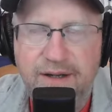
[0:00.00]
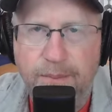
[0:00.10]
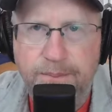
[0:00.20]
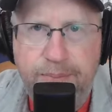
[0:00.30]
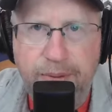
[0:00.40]

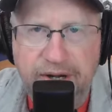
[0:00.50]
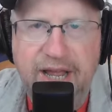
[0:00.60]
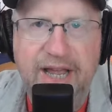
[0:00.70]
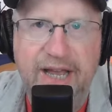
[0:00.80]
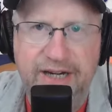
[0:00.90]

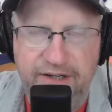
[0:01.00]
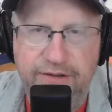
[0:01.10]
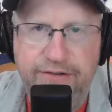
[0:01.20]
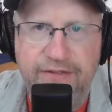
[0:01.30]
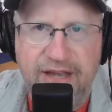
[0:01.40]

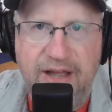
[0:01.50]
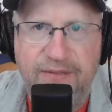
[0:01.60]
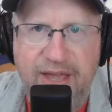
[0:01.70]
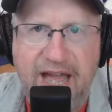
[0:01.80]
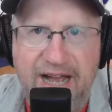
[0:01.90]
Bananas that
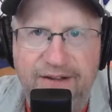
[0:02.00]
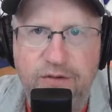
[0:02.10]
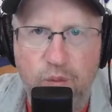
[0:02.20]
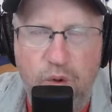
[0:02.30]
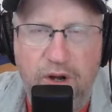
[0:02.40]
the
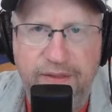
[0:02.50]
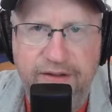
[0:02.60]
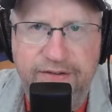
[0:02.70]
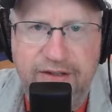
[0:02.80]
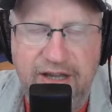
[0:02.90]
Avs won
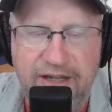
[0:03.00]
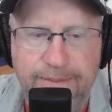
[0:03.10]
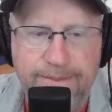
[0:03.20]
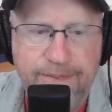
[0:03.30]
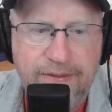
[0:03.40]
this
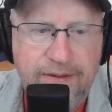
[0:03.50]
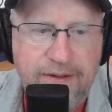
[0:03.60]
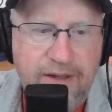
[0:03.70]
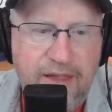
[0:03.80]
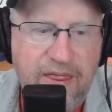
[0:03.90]
game.
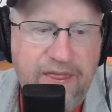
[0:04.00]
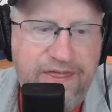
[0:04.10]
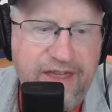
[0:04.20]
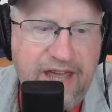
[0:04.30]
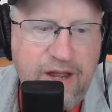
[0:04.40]

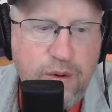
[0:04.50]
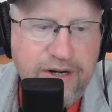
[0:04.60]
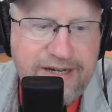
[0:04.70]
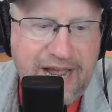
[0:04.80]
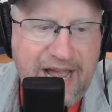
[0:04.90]
They were
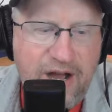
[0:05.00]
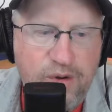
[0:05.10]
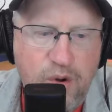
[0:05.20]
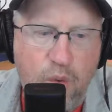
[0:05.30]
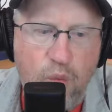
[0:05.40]

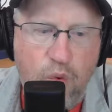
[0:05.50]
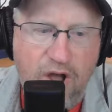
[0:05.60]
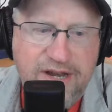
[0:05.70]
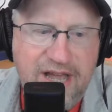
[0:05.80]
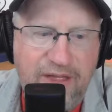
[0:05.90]
down
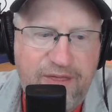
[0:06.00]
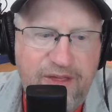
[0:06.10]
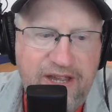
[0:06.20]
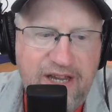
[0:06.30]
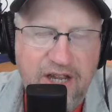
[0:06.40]

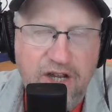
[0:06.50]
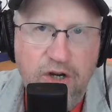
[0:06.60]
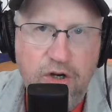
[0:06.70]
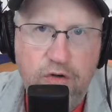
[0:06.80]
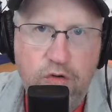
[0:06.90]
1-0,
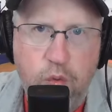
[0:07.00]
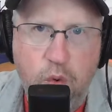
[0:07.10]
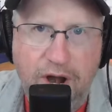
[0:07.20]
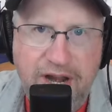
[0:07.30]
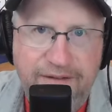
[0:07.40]

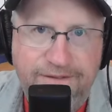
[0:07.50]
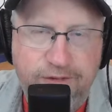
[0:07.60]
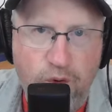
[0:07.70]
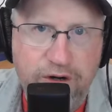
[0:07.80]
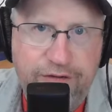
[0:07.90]

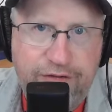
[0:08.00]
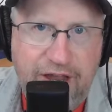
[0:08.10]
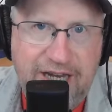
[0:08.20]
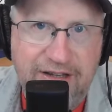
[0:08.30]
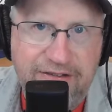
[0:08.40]
24
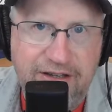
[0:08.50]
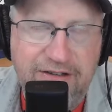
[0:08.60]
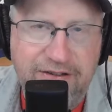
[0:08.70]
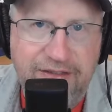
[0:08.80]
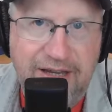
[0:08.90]
seconds
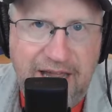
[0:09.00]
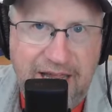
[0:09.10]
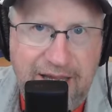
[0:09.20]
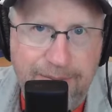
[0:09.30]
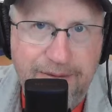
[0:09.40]
into the
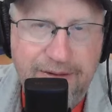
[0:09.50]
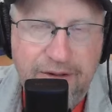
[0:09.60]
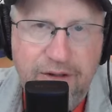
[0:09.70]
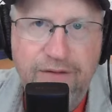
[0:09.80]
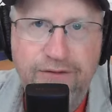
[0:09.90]
game.
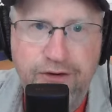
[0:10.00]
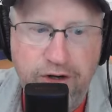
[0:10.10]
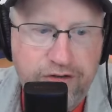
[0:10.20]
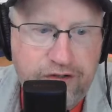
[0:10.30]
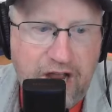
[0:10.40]

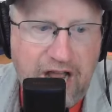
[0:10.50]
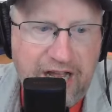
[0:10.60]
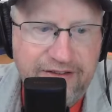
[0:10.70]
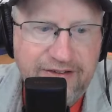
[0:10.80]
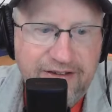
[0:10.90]
First
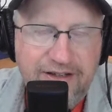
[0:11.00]
shot.